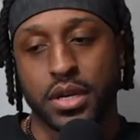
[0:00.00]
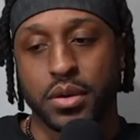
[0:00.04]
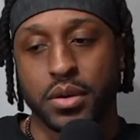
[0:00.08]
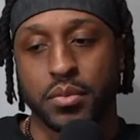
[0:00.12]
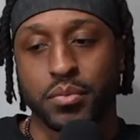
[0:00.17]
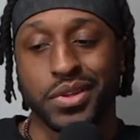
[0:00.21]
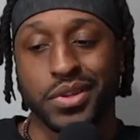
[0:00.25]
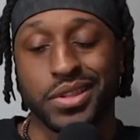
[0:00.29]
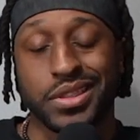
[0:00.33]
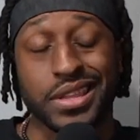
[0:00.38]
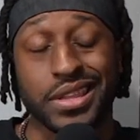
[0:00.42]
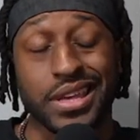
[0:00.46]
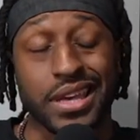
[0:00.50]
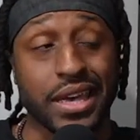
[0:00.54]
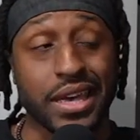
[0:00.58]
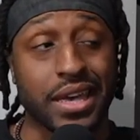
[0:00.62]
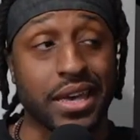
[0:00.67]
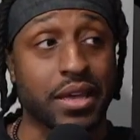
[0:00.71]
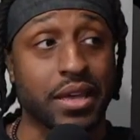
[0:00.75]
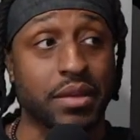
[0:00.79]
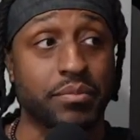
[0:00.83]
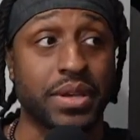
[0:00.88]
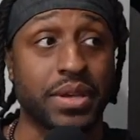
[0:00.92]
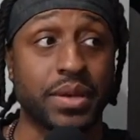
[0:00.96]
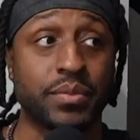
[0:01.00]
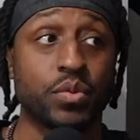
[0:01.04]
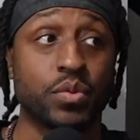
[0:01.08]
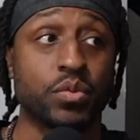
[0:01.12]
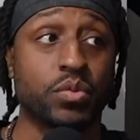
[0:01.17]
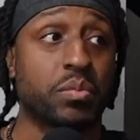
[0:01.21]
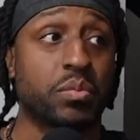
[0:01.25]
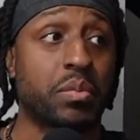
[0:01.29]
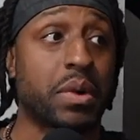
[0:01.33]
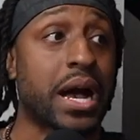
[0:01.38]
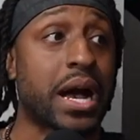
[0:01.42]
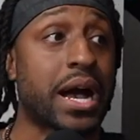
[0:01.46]
But then people
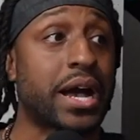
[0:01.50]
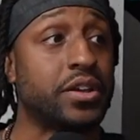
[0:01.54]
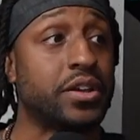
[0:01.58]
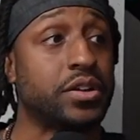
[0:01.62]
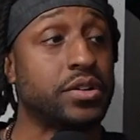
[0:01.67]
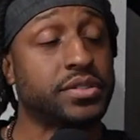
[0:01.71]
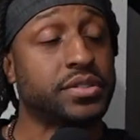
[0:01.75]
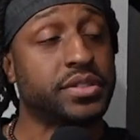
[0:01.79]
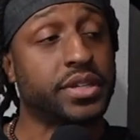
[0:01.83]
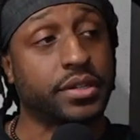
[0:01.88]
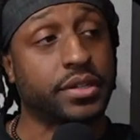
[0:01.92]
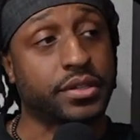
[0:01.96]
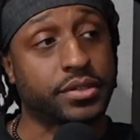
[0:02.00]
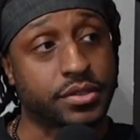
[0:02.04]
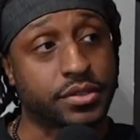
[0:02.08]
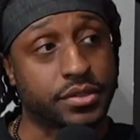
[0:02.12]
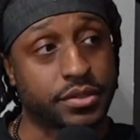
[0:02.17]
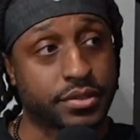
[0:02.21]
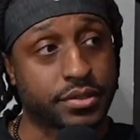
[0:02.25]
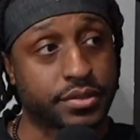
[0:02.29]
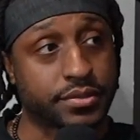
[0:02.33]
would buy your signatures.